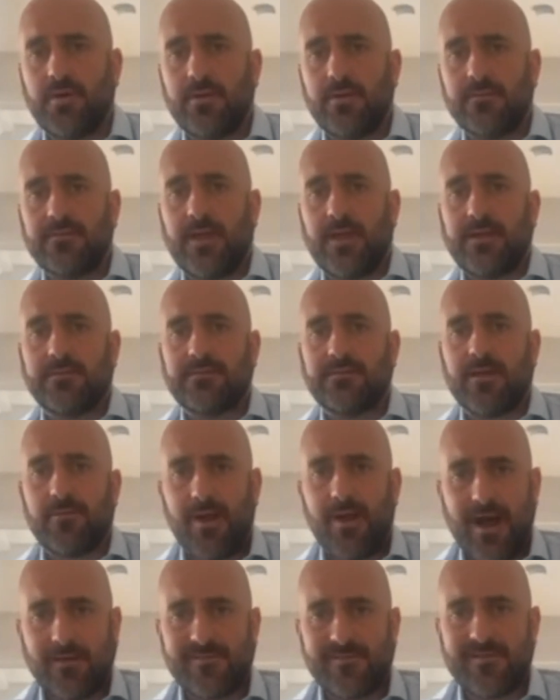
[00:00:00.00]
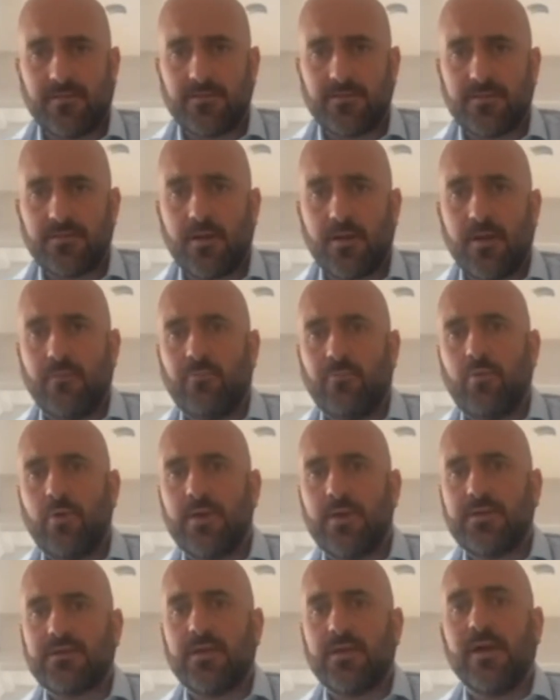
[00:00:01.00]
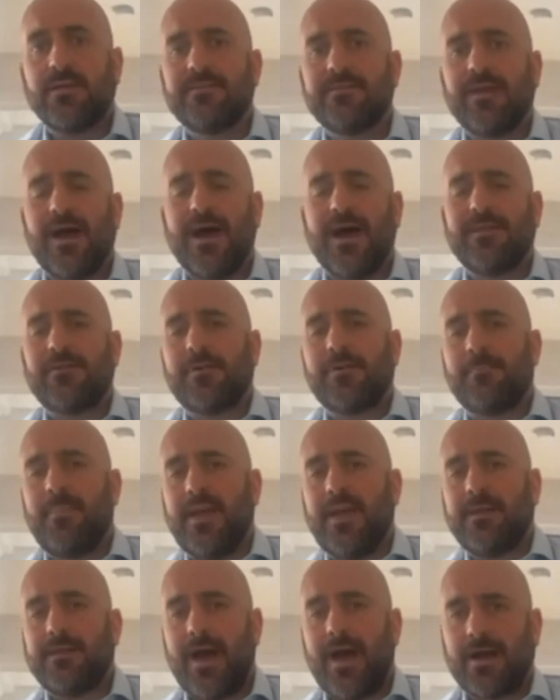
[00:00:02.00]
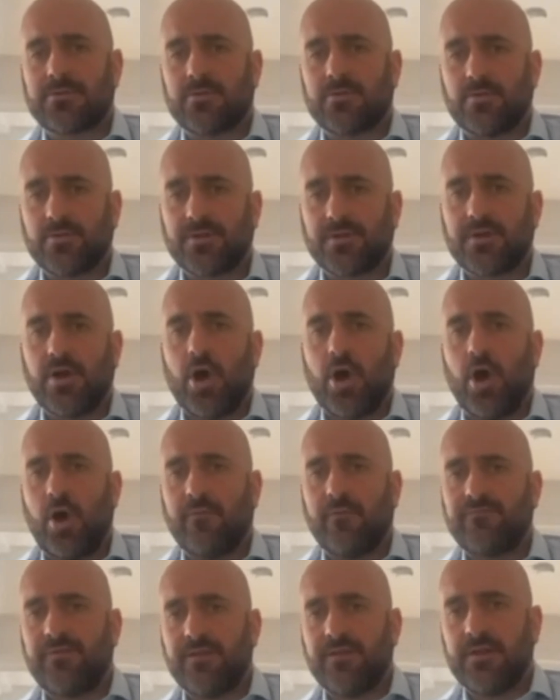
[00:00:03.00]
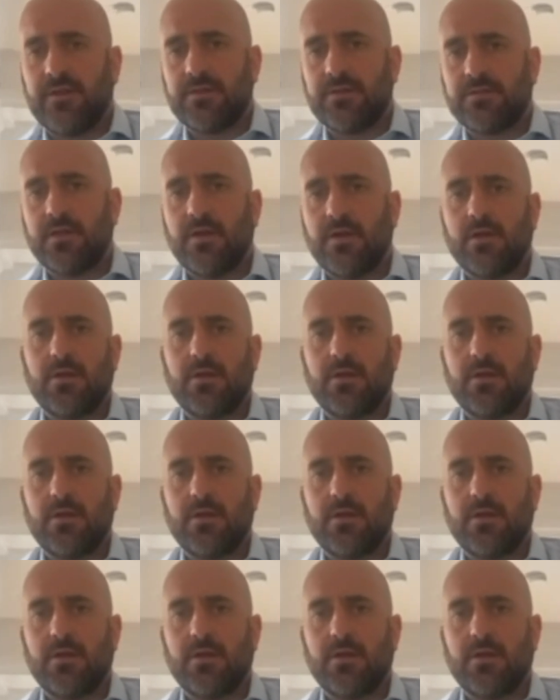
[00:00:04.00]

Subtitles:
the interactions with the other main actors of this